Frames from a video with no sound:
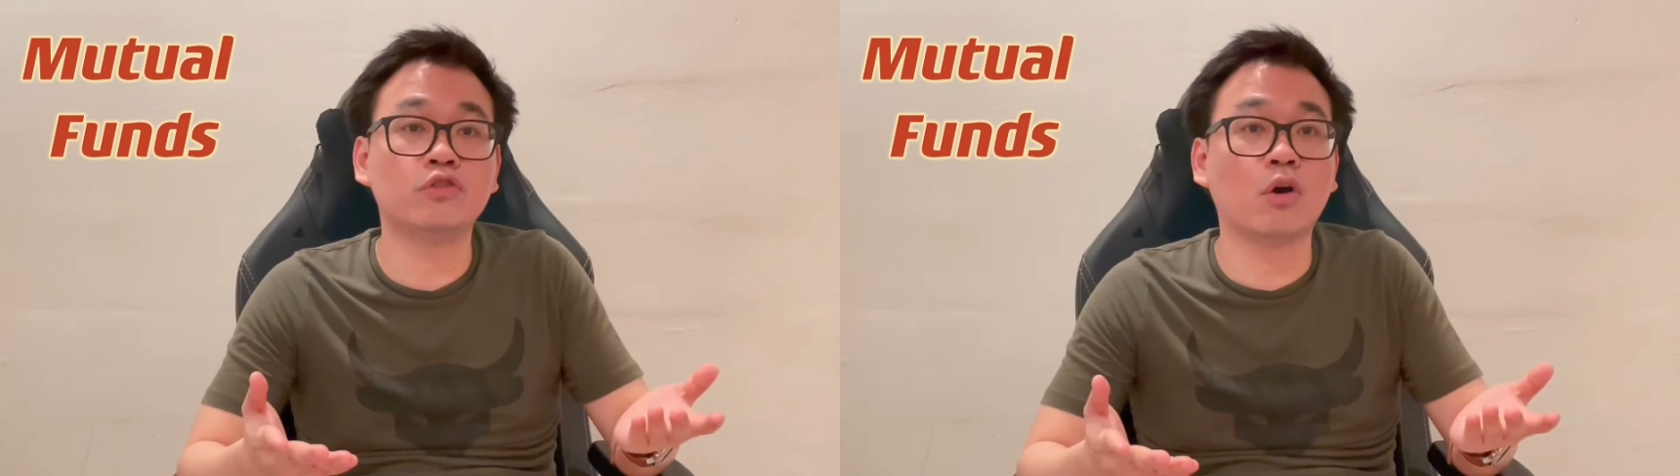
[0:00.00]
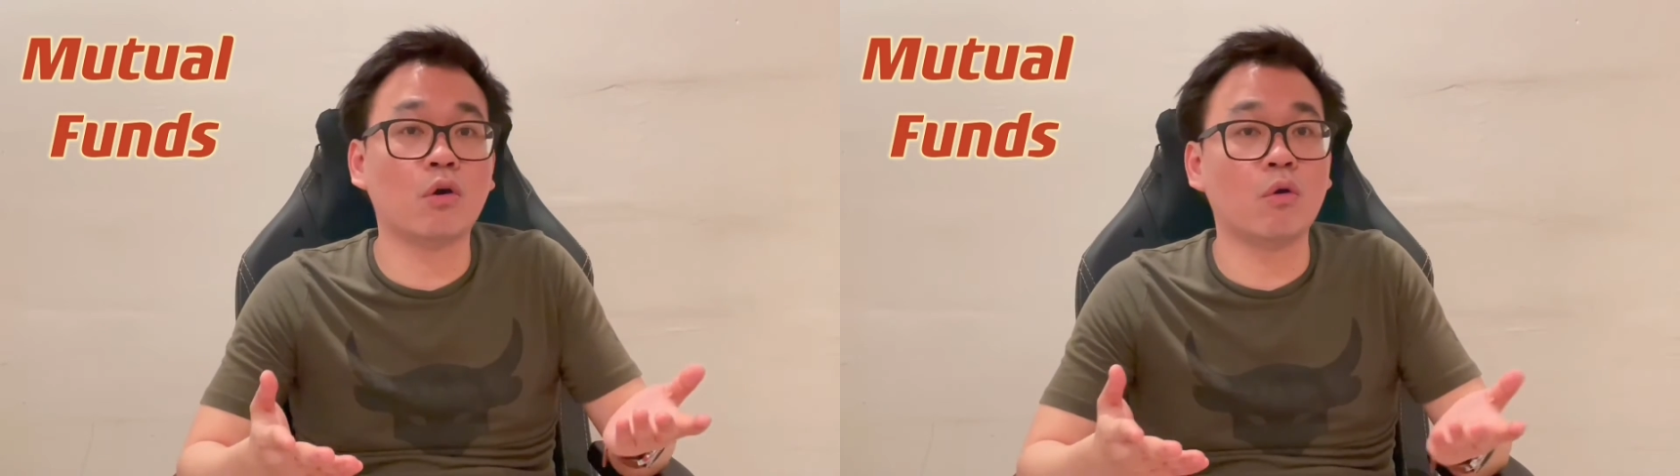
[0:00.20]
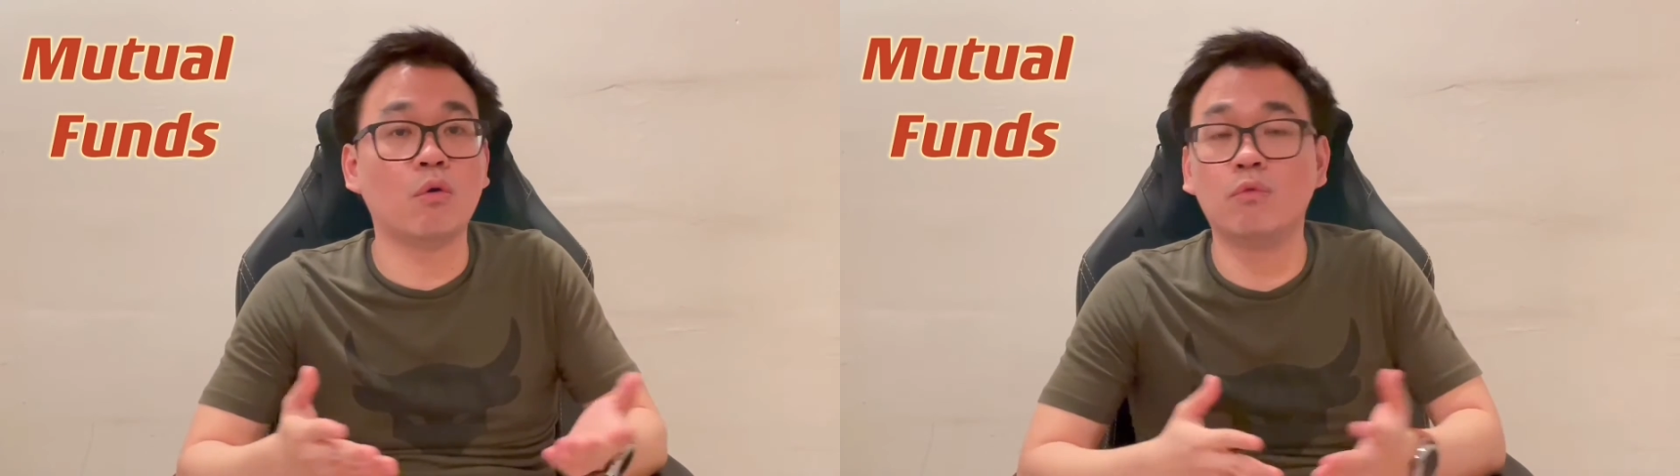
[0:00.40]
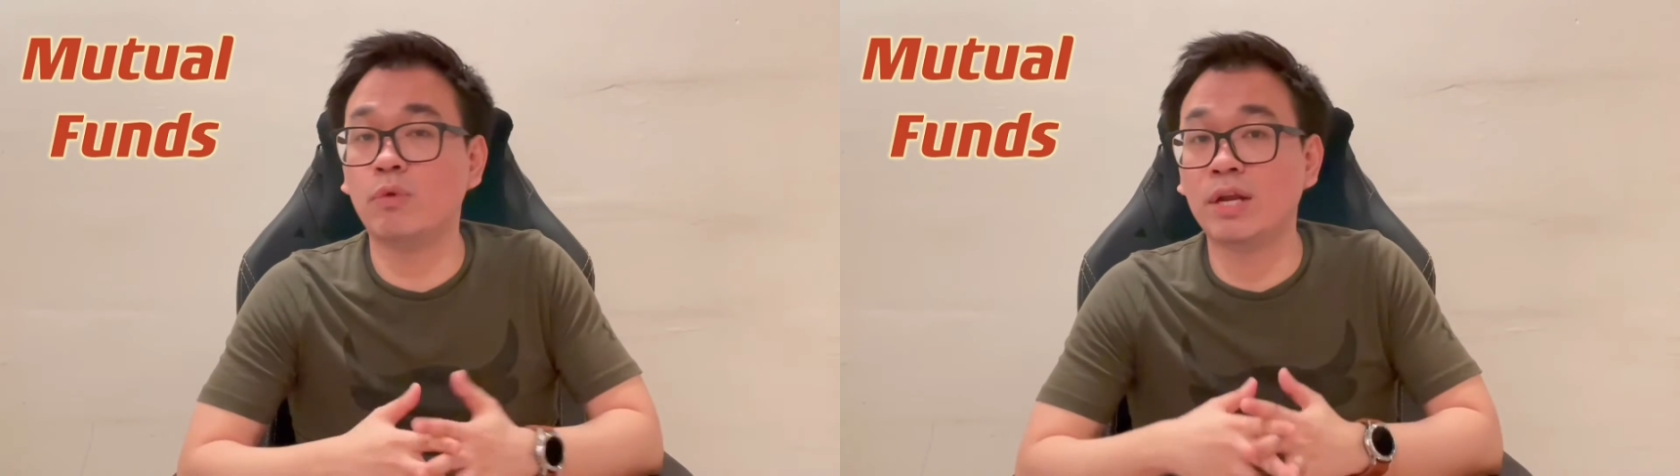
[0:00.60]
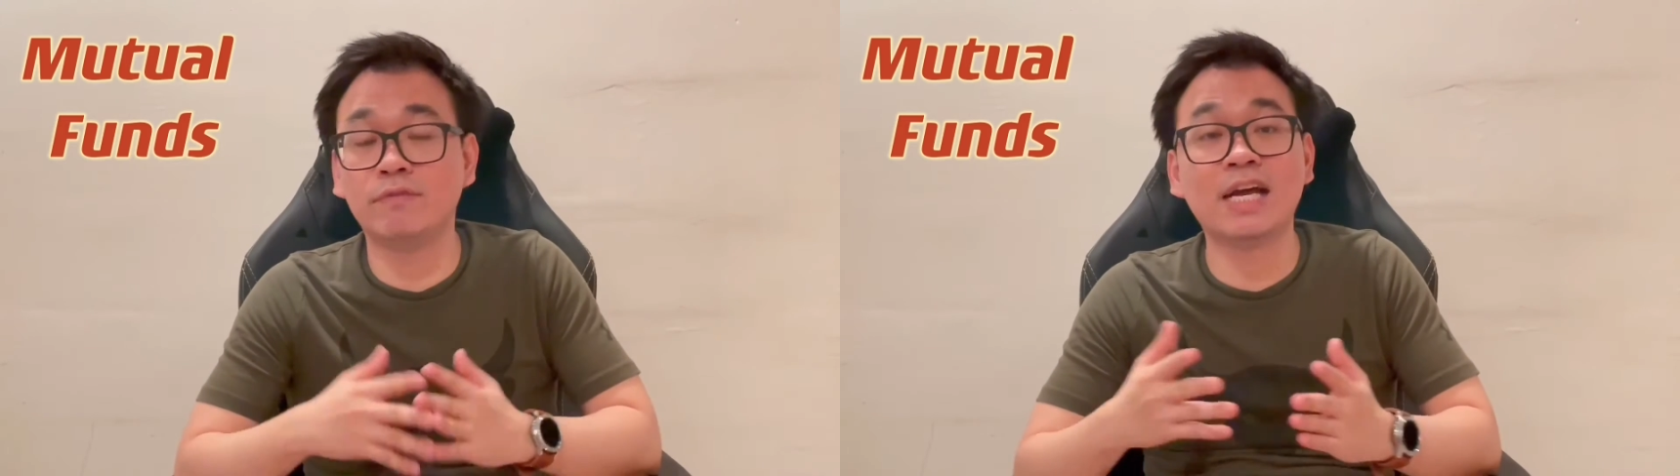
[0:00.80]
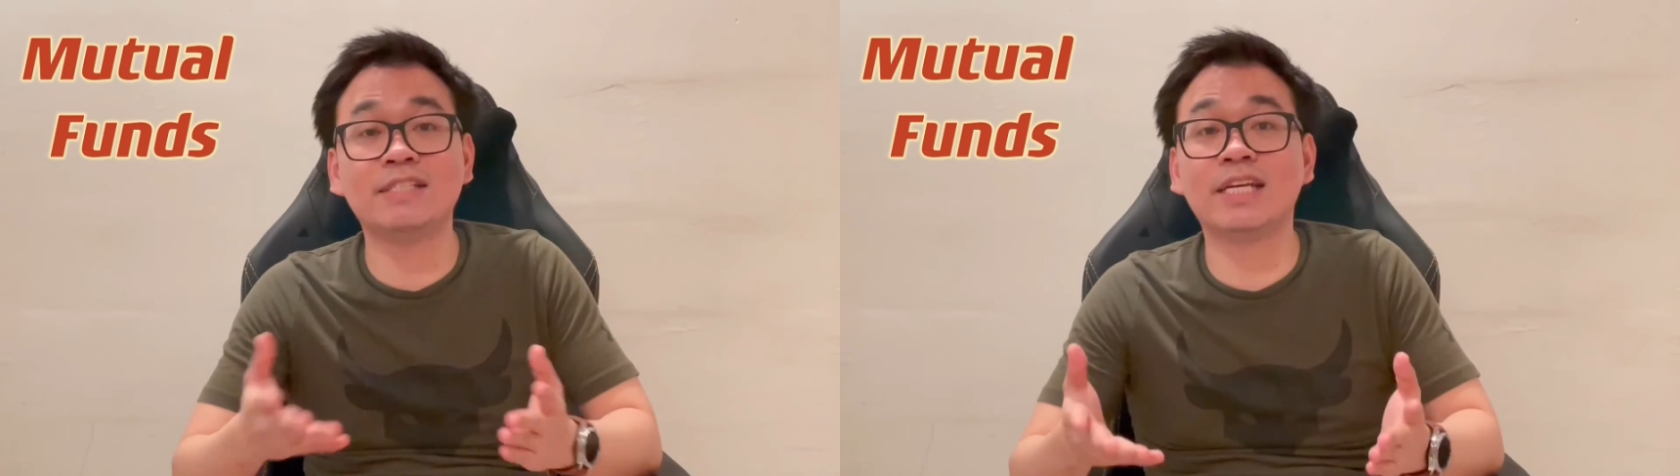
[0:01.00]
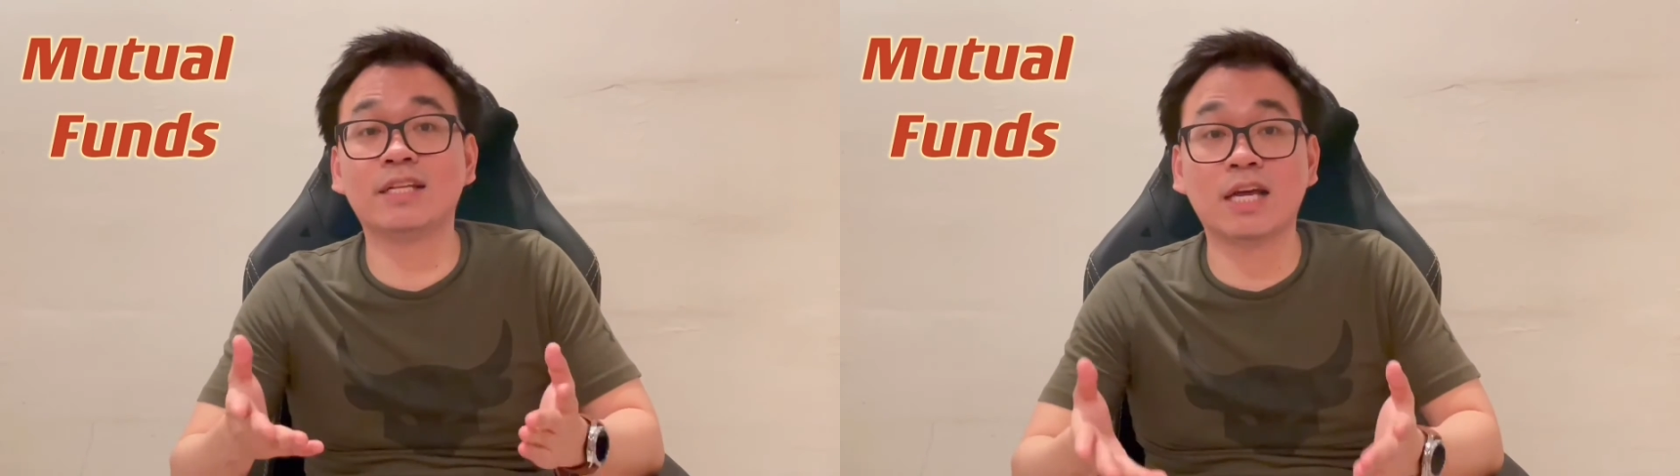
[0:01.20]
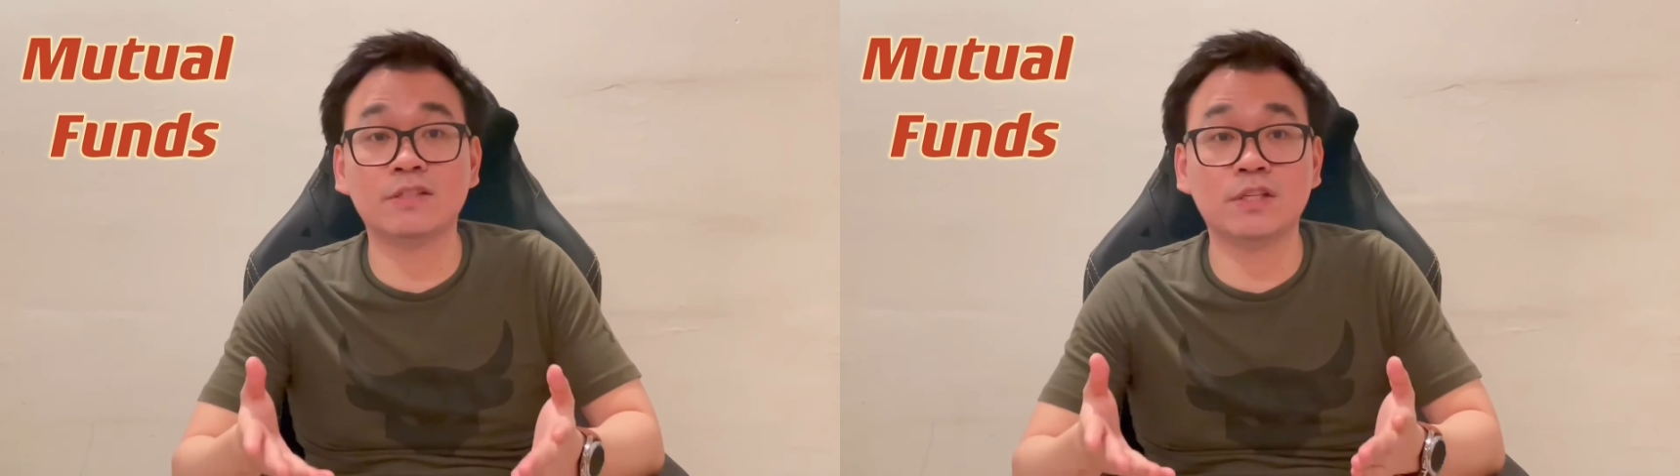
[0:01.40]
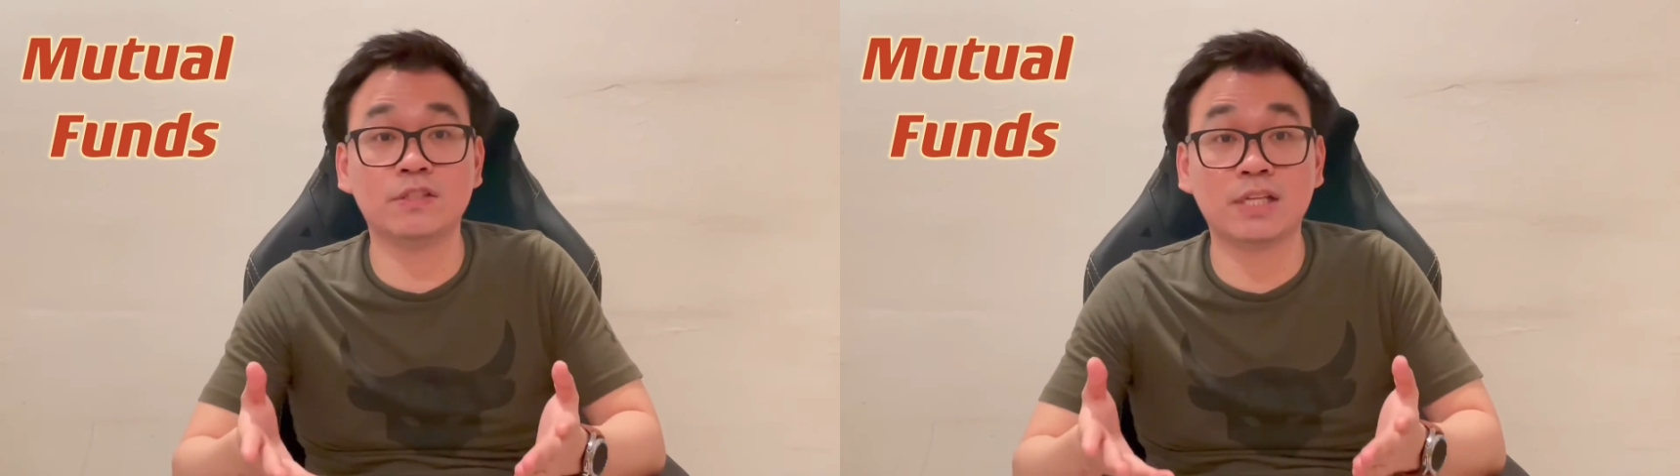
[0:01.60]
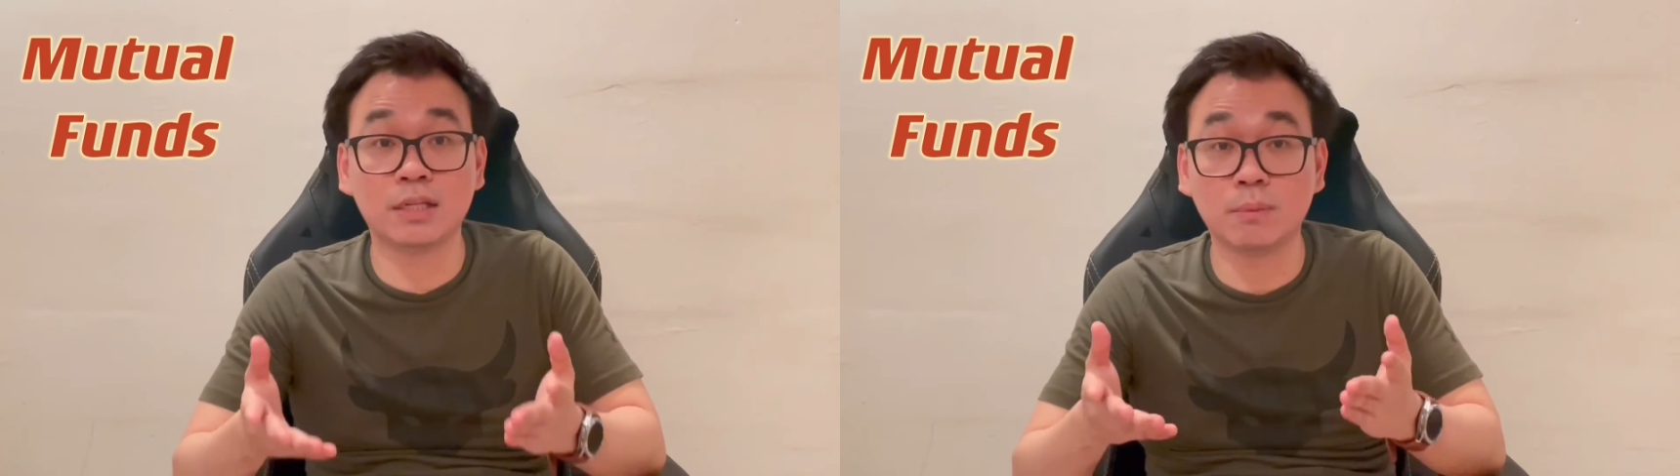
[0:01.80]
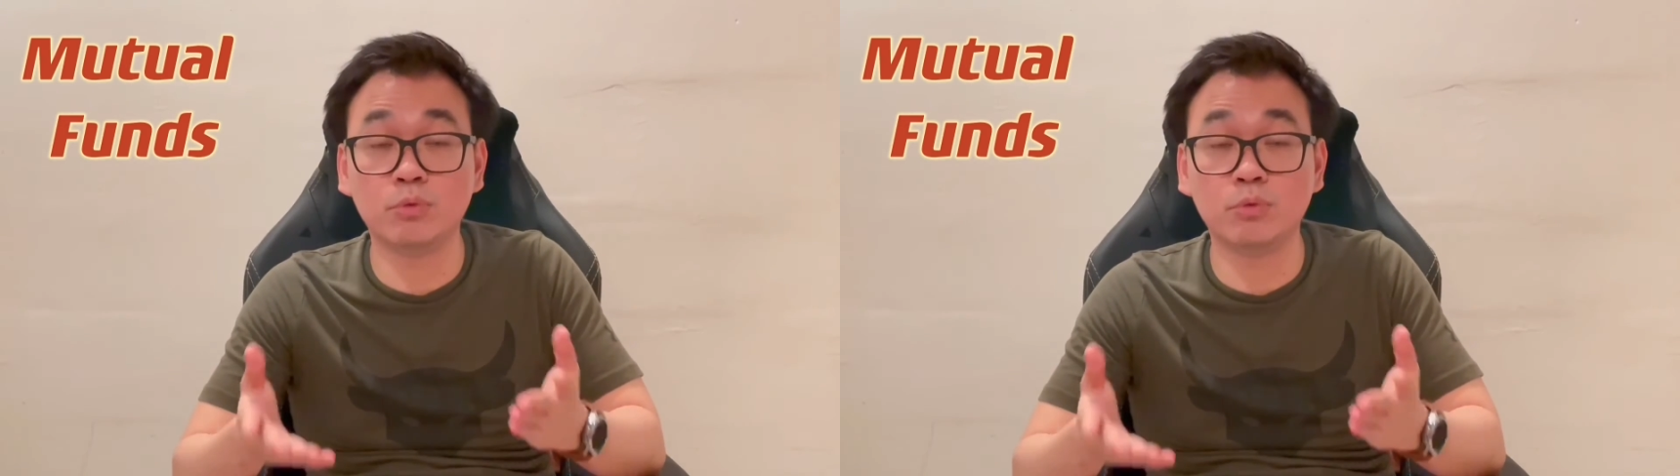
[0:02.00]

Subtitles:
or whatever asset classes that the